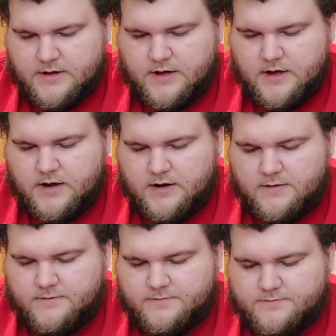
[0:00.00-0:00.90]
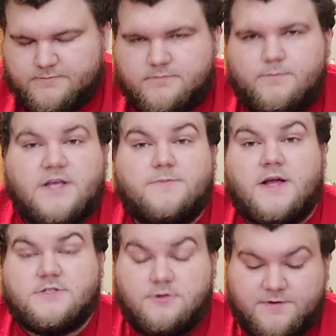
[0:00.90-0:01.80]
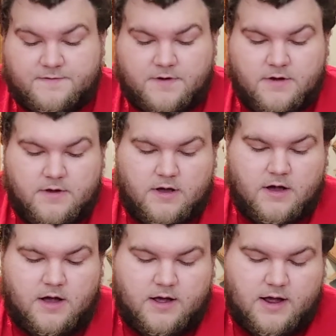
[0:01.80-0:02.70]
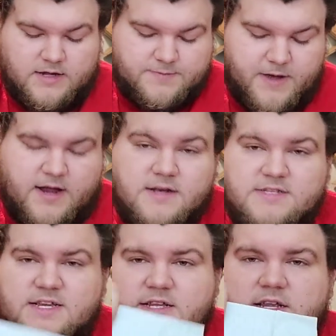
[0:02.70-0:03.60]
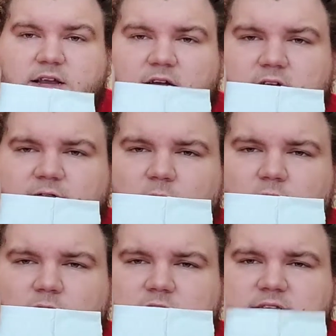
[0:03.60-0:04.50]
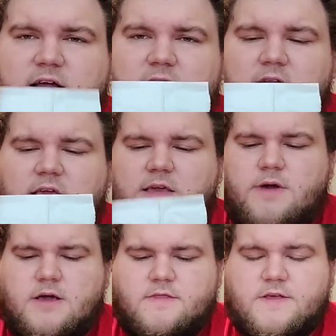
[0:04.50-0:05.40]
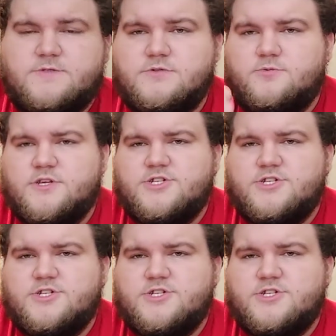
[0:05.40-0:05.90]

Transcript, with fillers: um, Best Buy exclusive. Uh, I paid $16.94 for this on eBay. This was with